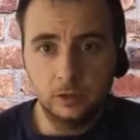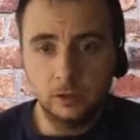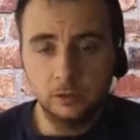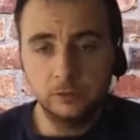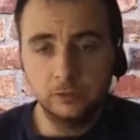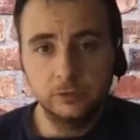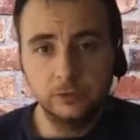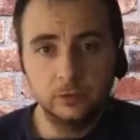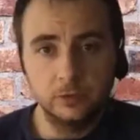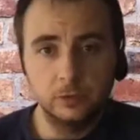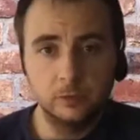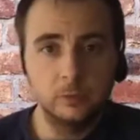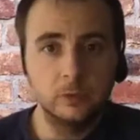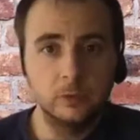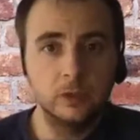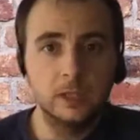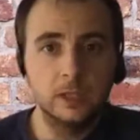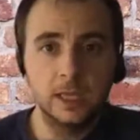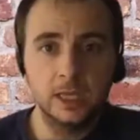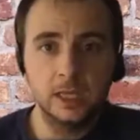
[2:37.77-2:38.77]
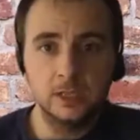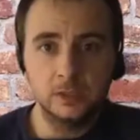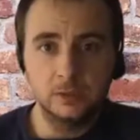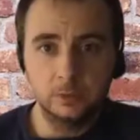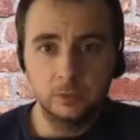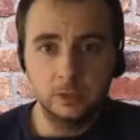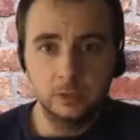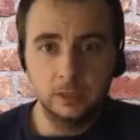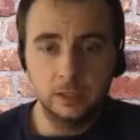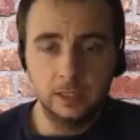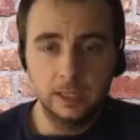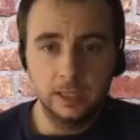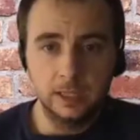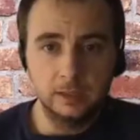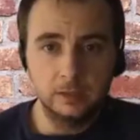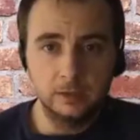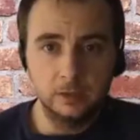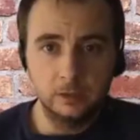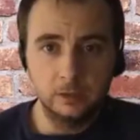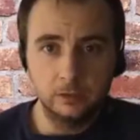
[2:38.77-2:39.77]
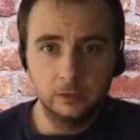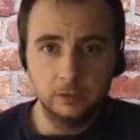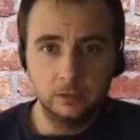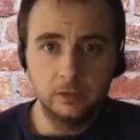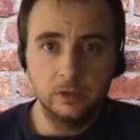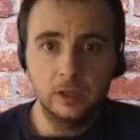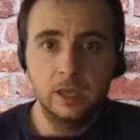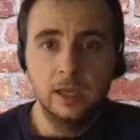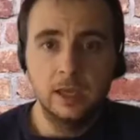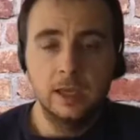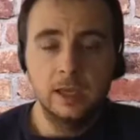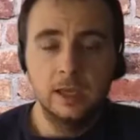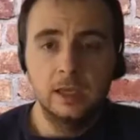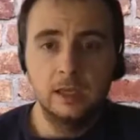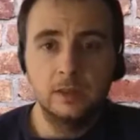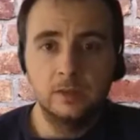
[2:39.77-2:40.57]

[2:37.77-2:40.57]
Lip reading: constant communication with the landowners,